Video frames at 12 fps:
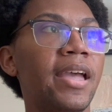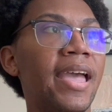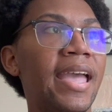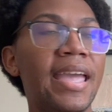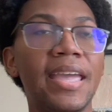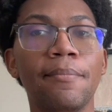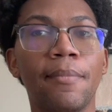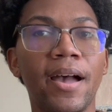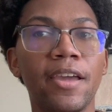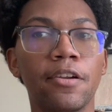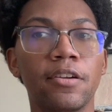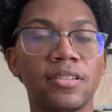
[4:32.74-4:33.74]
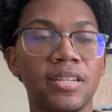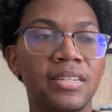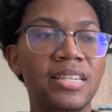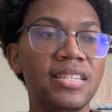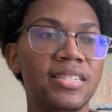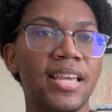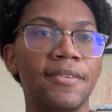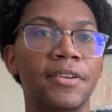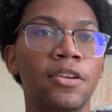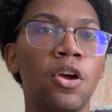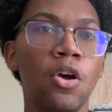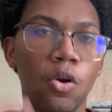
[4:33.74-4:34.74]
A minor to
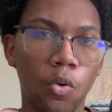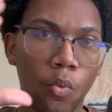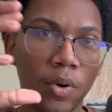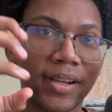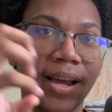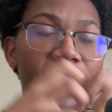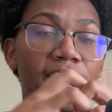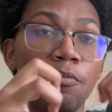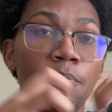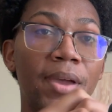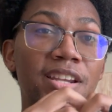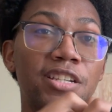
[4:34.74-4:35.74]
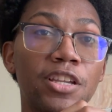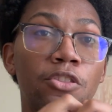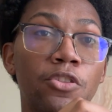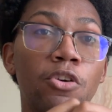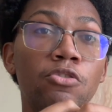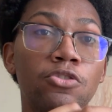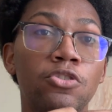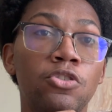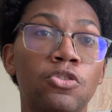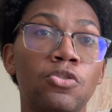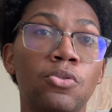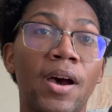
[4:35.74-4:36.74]
D7, we're kind of meshing those
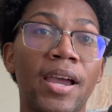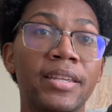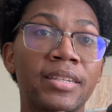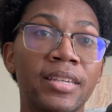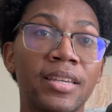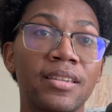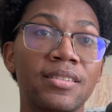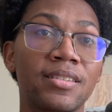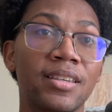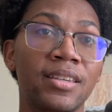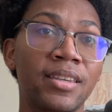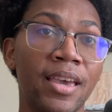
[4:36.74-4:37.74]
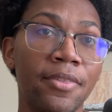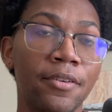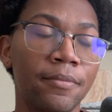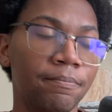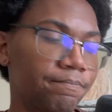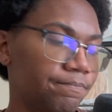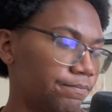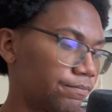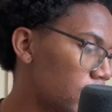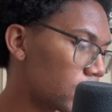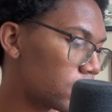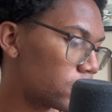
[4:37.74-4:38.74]
2 ideas together.
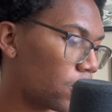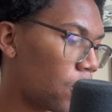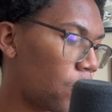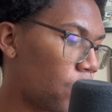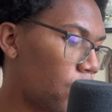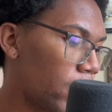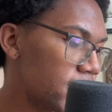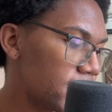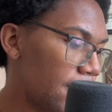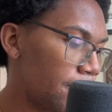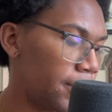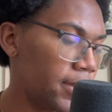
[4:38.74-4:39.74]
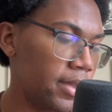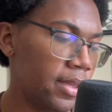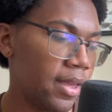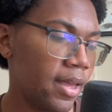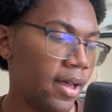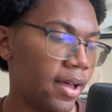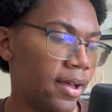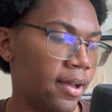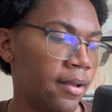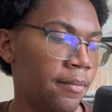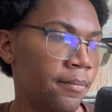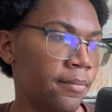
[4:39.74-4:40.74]
So where does that put
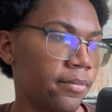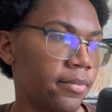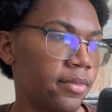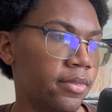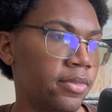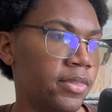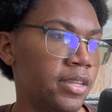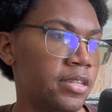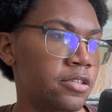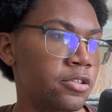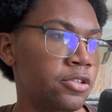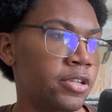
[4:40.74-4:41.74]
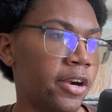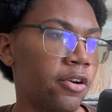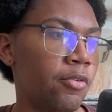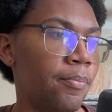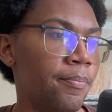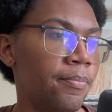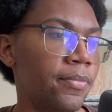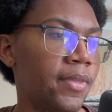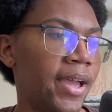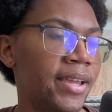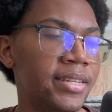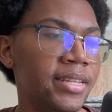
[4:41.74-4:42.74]
this general
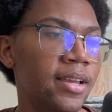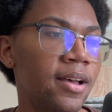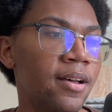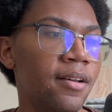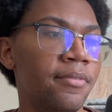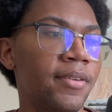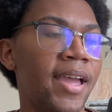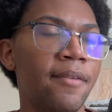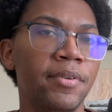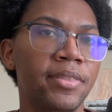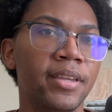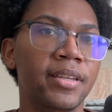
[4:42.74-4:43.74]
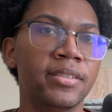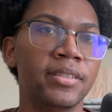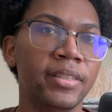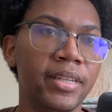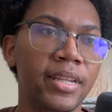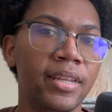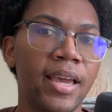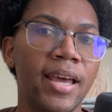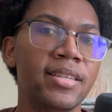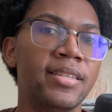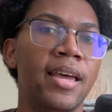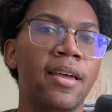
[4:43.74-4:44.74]
idea of everything is Lydian? How
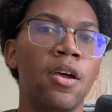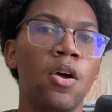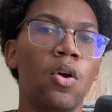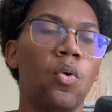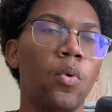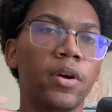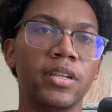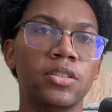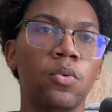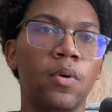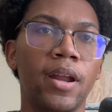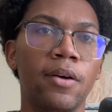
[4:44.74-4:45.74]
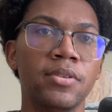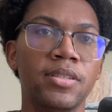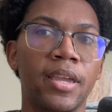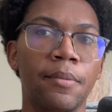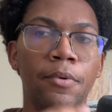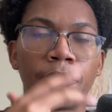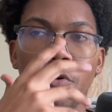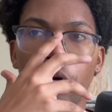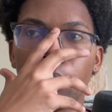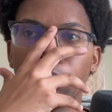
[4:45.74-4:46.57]
does that work into what I was saying before?